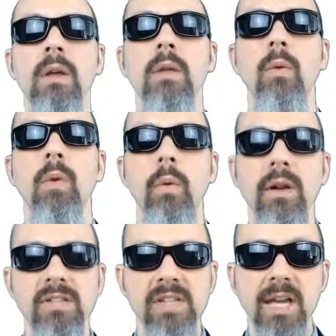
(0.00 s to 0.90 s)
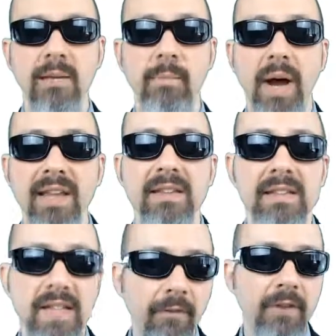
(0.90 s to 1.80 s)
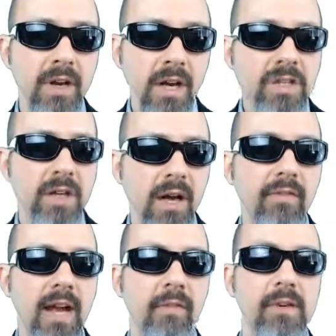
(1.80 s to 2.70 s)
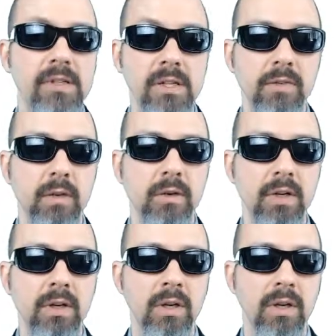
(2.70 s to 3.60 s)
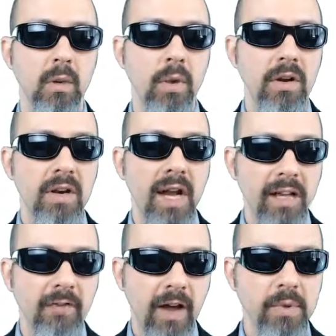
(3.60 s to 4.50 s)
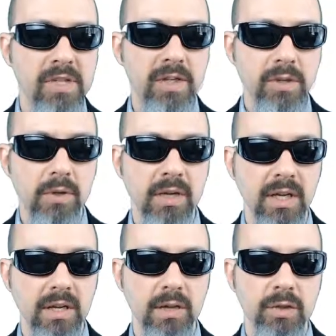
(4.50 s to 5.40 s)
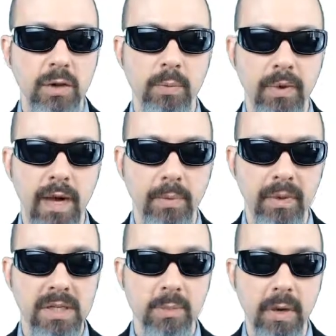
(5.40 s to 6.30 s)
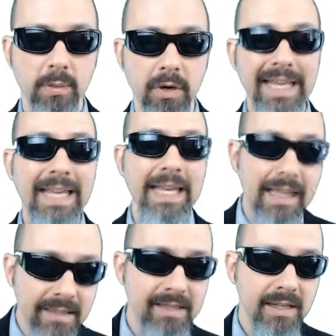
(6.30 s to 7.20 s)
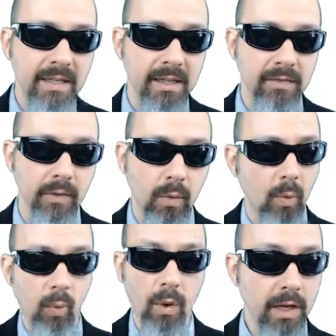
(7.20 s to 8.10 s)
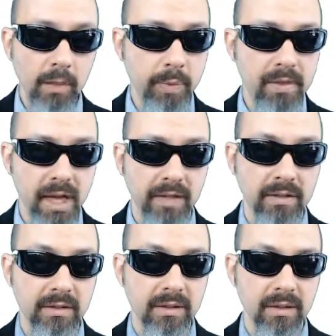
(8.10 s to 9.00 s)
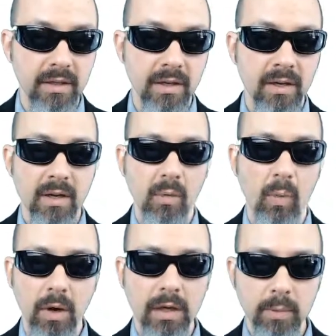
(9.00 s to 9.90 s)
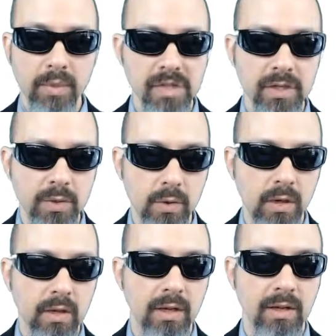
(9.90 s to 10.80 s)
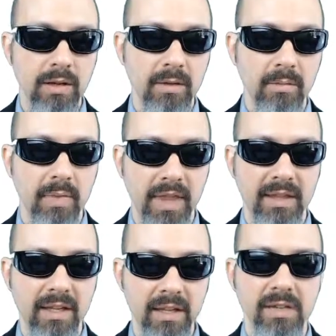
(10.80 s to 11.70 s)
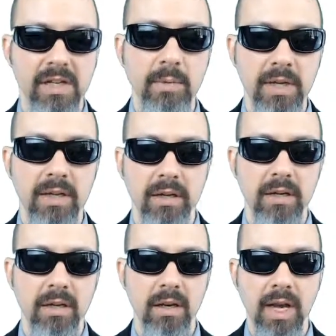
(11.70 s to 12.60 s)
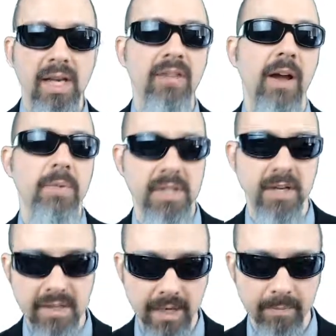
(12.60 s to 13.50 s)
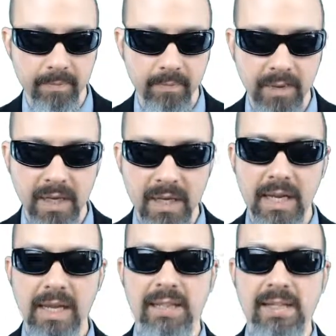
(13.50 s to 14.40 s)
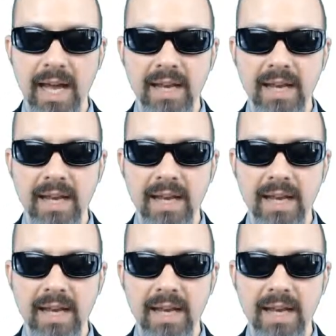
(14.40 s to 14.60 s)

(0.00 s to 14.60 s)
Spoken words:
What we are saying by the definition of a confidence interval, we are 95% sure that the true population parameter is in the interval. 100%. 100% sure that the interval is going to be in there 95% of the time. It is not